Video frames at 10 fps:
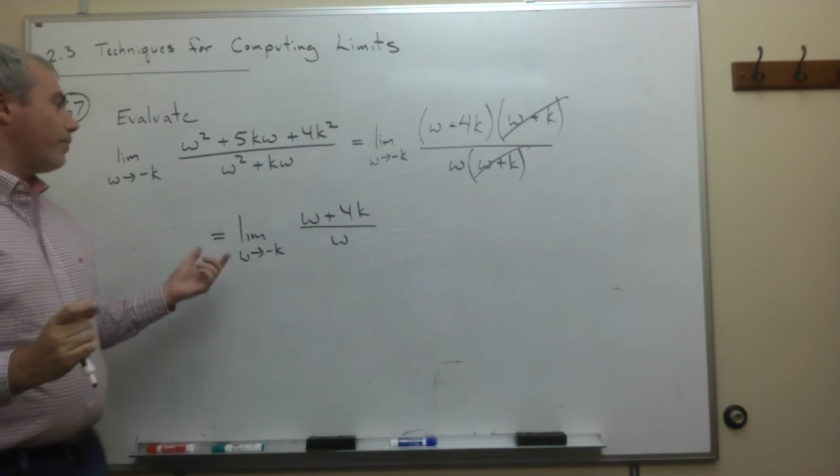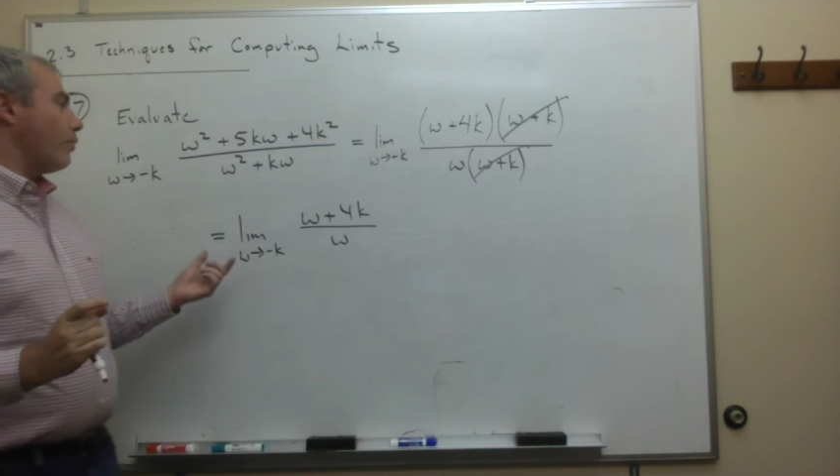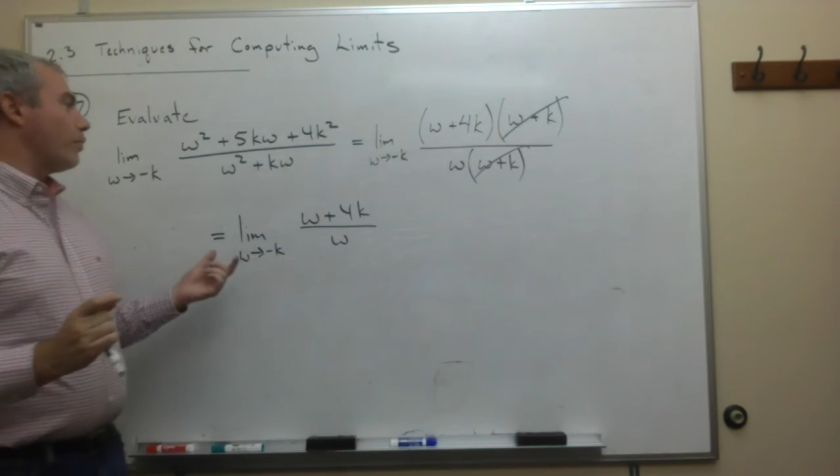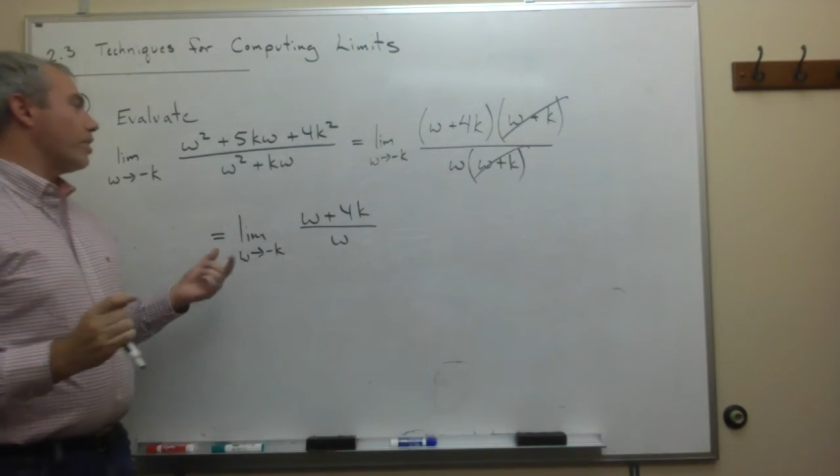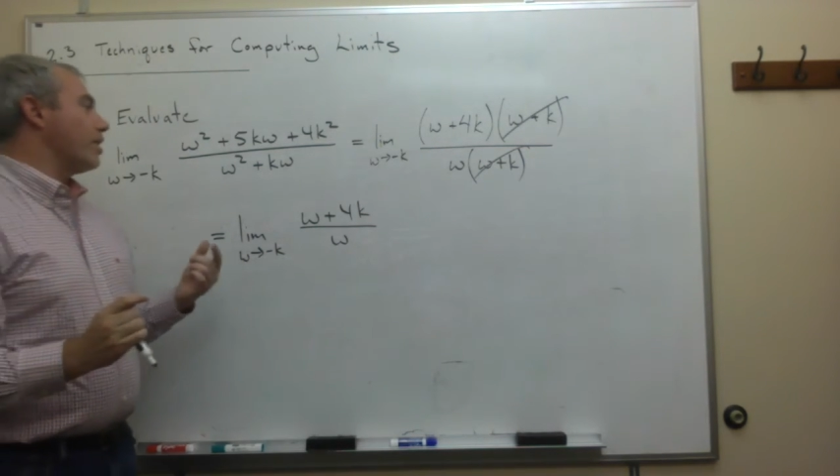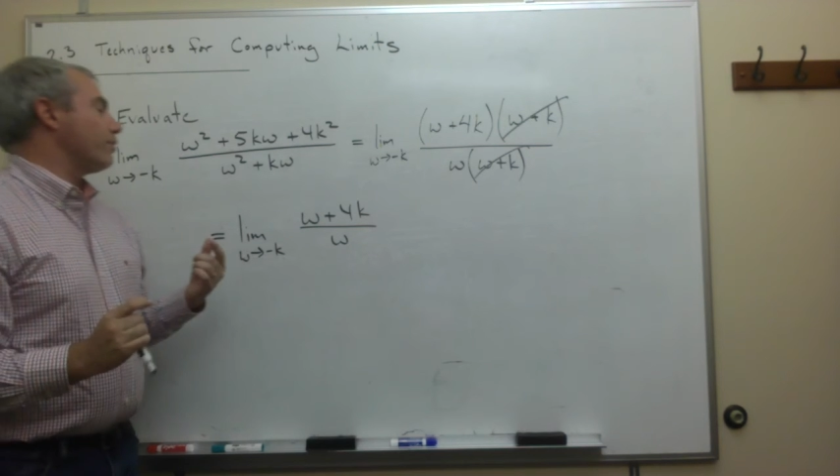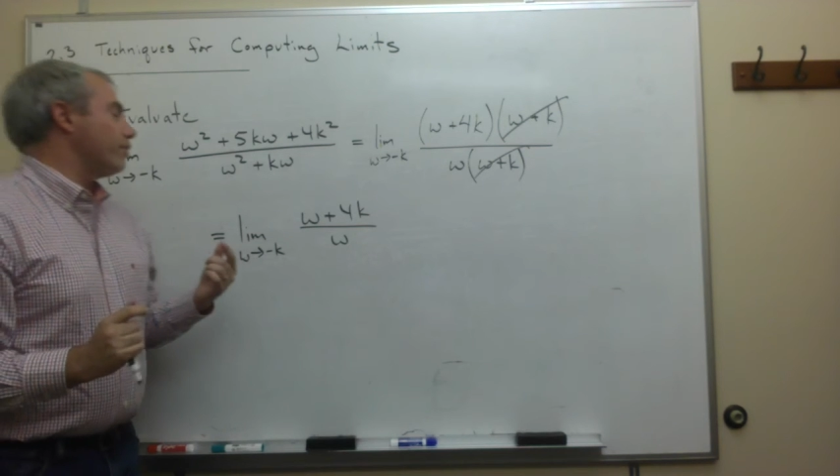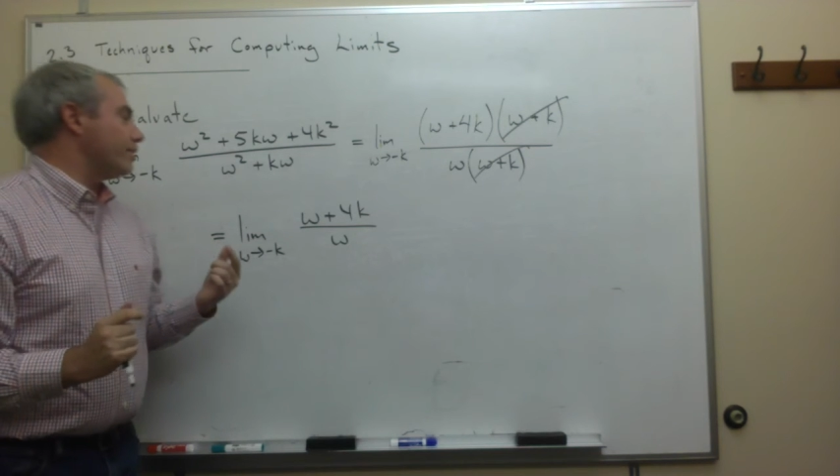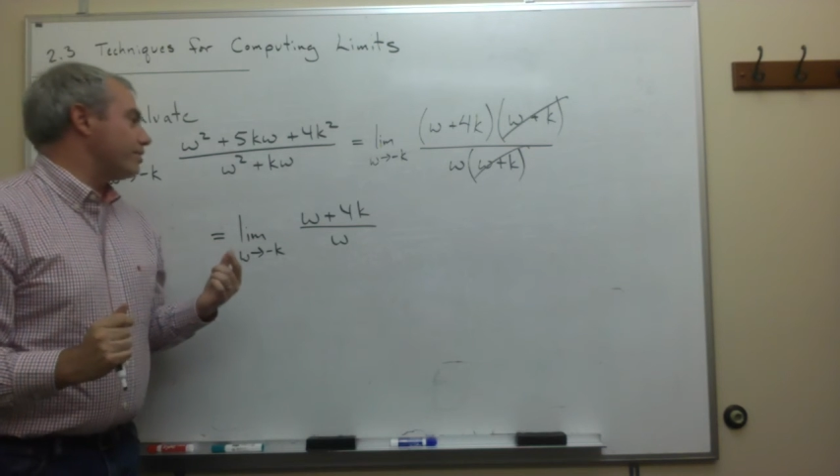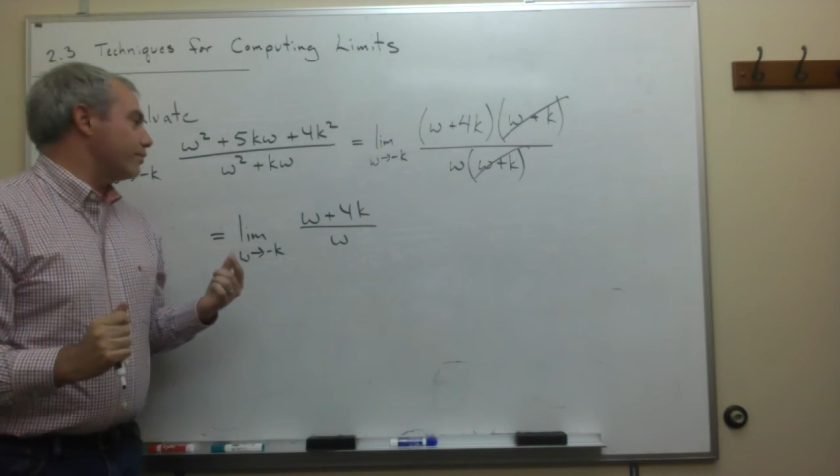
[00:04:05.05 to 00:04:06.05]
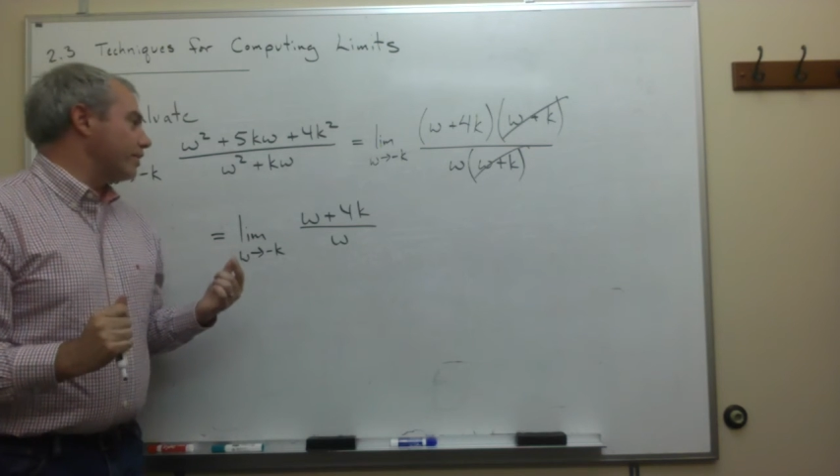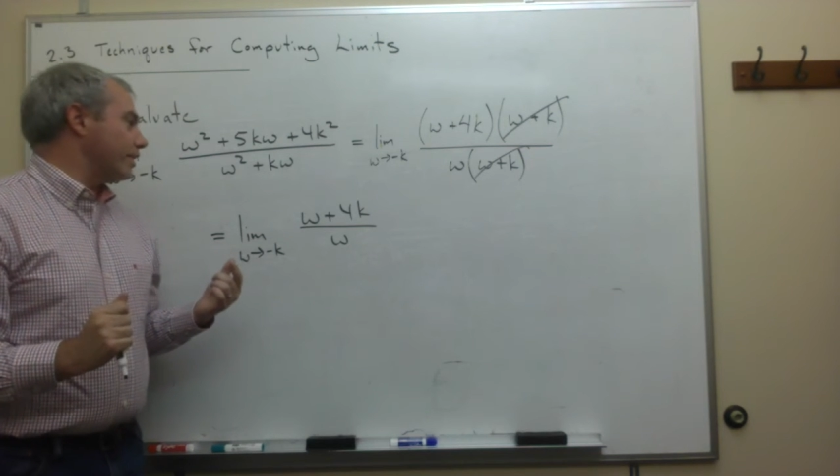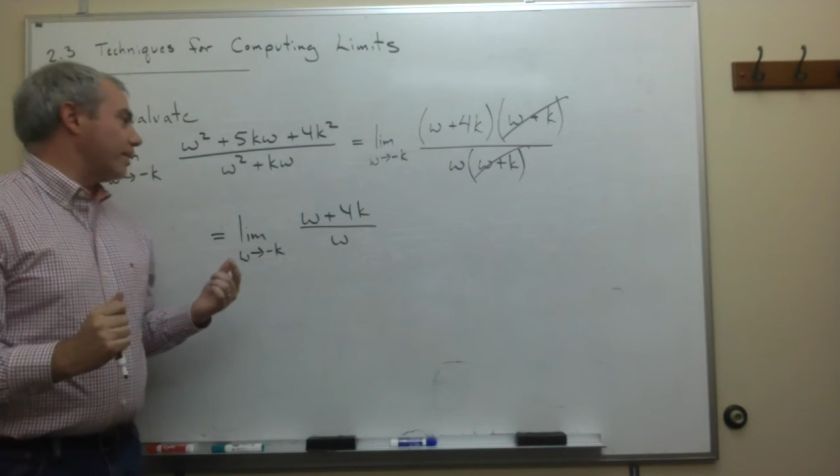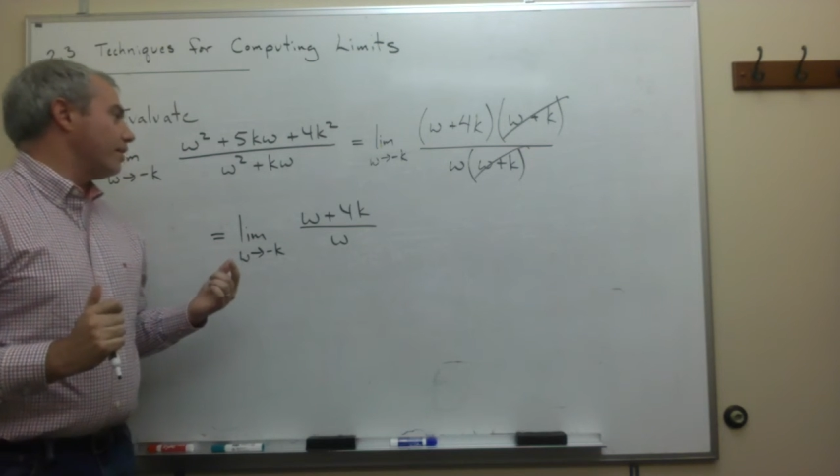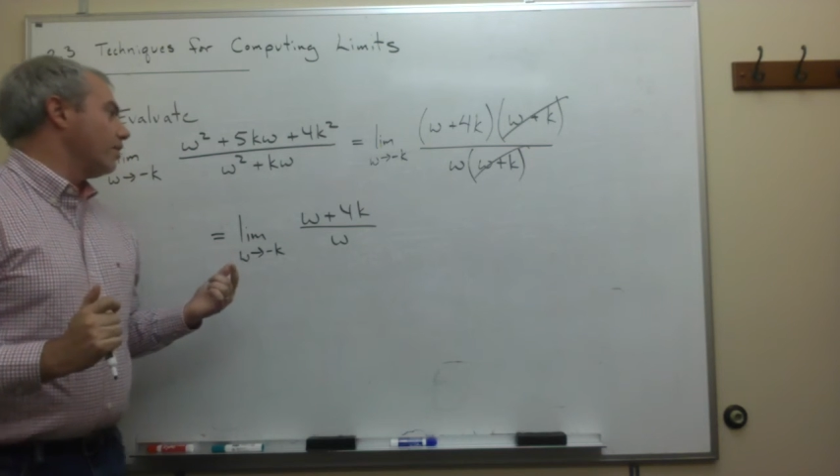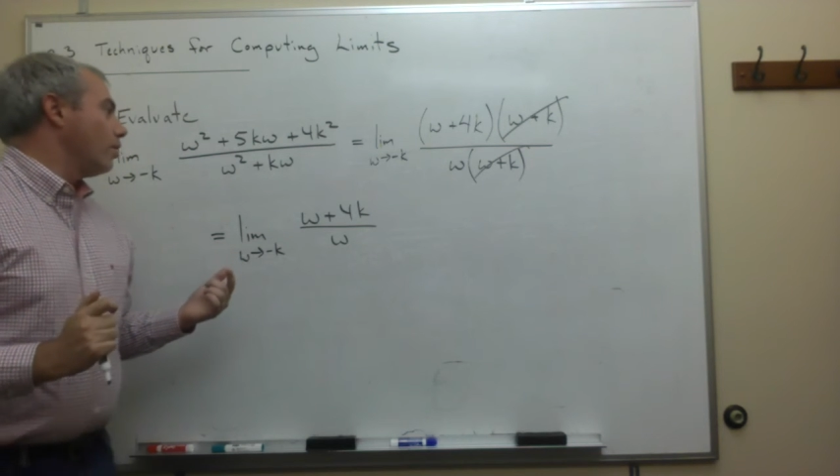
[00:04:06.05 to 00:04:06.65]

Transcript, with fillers: but we're not going to really